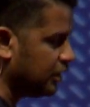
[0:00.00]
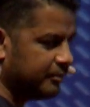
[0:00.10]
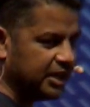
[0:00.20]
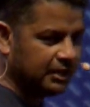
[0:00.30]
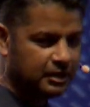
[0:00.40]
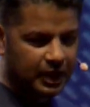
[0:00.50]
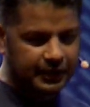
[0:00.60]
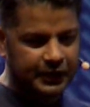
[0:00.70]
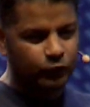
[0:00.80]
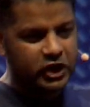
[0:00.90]
coming,
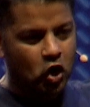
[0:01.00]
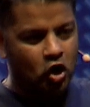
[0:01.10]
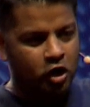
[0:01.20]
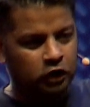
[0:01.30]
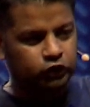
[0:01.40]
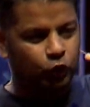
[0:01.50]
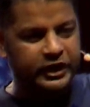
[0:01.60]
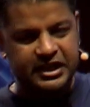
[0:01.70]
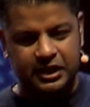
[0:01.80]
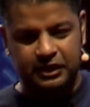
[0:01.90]
and then we all
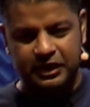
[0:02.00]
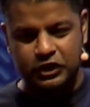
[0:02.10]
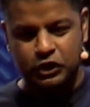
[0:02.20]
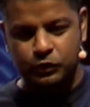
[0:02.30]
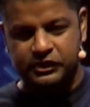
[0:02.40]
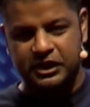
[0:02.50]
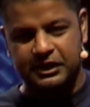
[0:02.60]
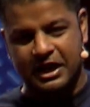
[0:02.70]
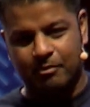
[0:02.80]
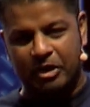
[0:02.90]
tweeted it and used it
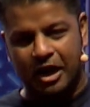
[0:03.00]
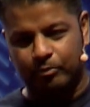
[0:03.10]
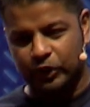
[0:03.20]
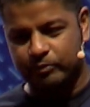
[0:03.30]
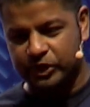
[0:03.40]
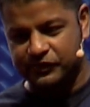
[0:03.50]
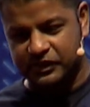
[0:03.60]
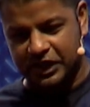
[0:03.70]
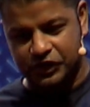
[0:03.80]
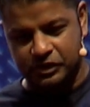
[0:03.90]
in our PowerPoint
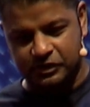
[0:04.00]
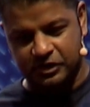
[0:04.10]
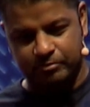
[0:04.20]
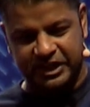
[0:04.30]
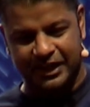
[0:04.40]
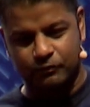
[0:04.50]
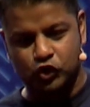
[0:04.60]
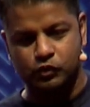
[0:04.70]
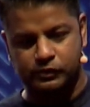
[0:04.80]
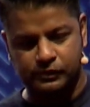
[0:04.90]
presentations, and it became
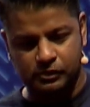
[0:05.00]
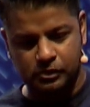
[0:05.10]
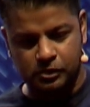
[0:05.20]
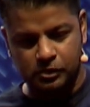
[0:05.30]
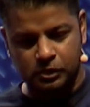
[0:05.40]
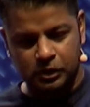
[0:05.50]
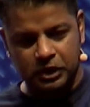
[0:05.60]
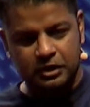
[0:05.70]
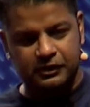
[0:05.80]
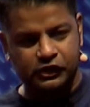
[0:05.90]
truth.
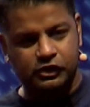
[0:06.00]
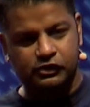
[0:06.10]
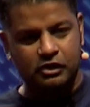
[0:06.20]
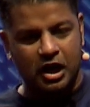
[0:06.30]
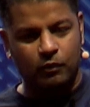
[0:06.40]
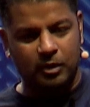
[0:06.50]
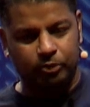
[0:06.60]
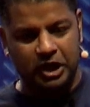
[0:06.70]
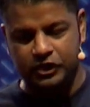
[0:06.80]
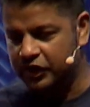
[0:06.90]
This is not what
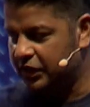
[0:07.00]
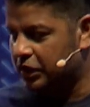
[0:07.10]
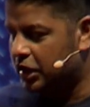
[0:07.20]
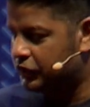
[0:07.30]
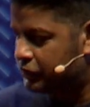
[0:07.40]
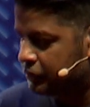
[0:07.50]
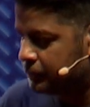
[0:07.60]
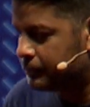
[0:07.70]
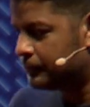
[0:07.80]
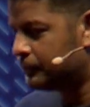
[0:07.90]
blockchain does.
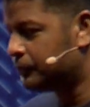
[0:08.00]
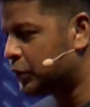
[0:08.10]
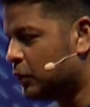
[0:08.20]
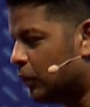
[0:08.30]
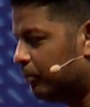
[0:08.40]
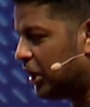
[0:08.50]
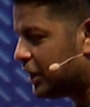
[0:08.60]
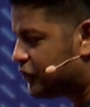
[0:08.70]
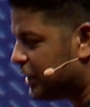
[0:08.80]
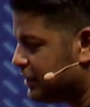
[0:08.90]
What
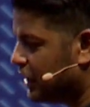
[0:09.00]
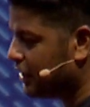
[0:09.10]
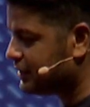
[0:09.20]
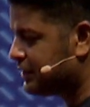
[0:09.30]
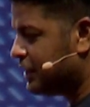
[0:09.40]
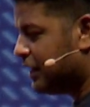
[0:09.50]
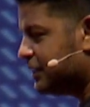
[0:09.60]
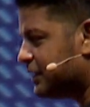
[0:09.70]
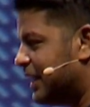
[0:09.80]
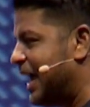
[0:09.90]
blockchain does
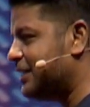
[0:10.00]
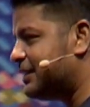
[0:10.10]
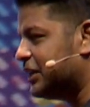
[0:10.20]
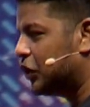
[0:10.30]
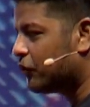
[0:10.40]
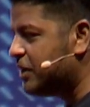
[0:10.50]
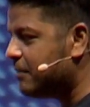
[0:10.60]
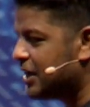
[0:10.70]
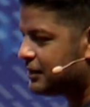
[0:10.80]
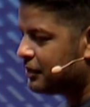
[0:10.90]
is it adds
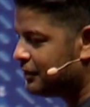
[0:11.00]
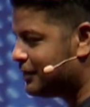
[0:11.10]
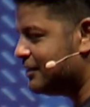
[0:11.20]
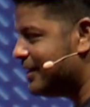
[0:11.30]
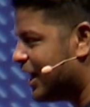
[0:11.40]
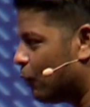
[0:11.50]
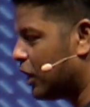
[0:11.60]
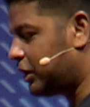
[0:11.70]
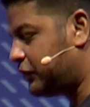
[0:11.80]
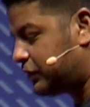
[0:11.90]
agreement to
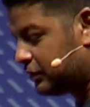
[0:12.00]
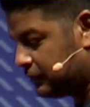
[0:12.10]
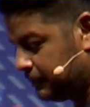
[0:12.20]
networks.